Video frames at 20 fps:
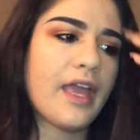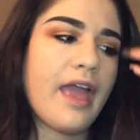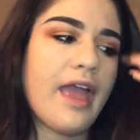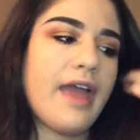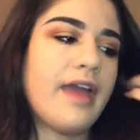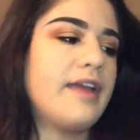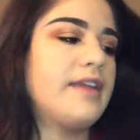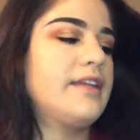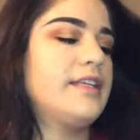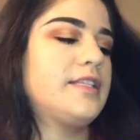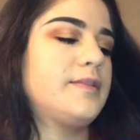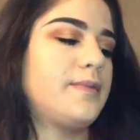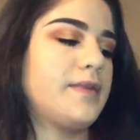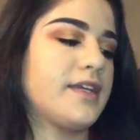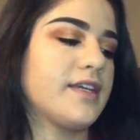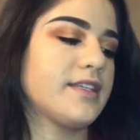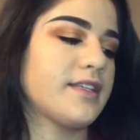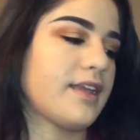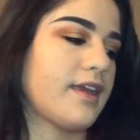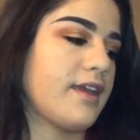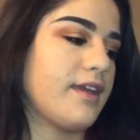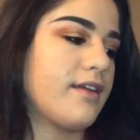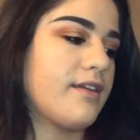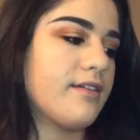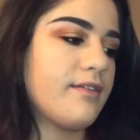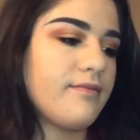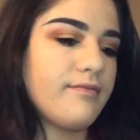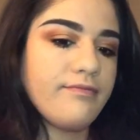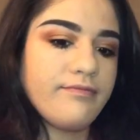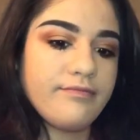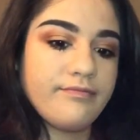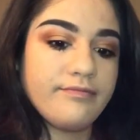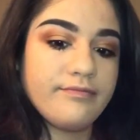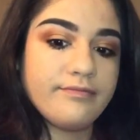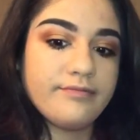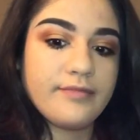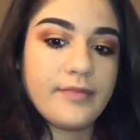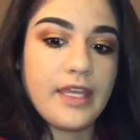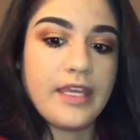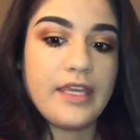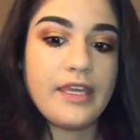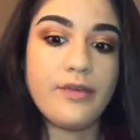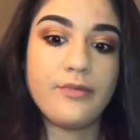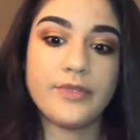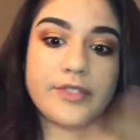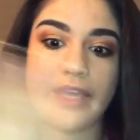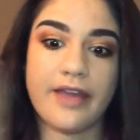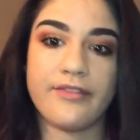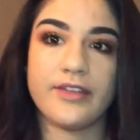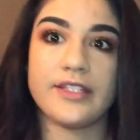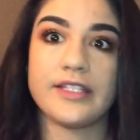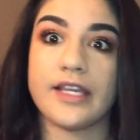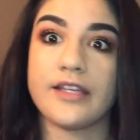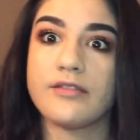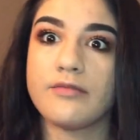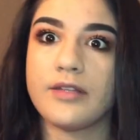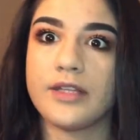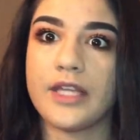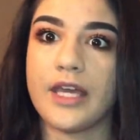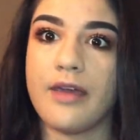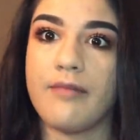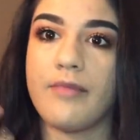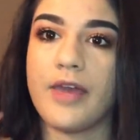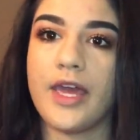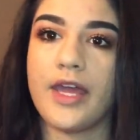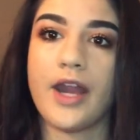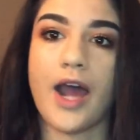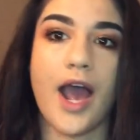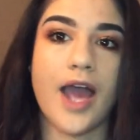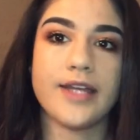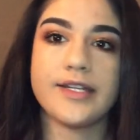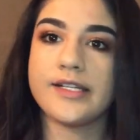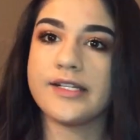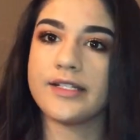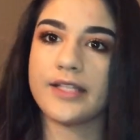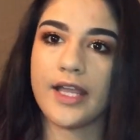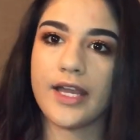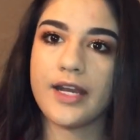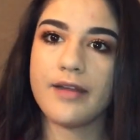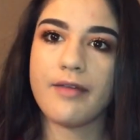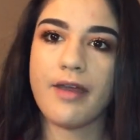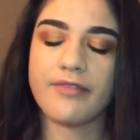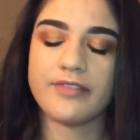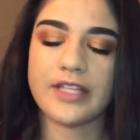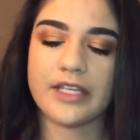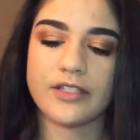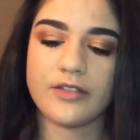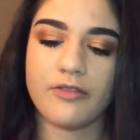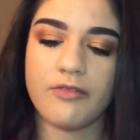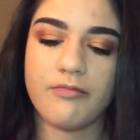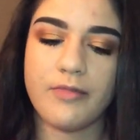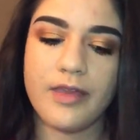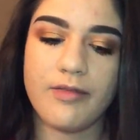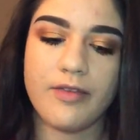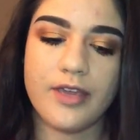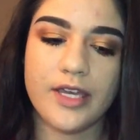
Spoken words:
And it's because, like, he was having sex with them, and I didn't let him have sex with me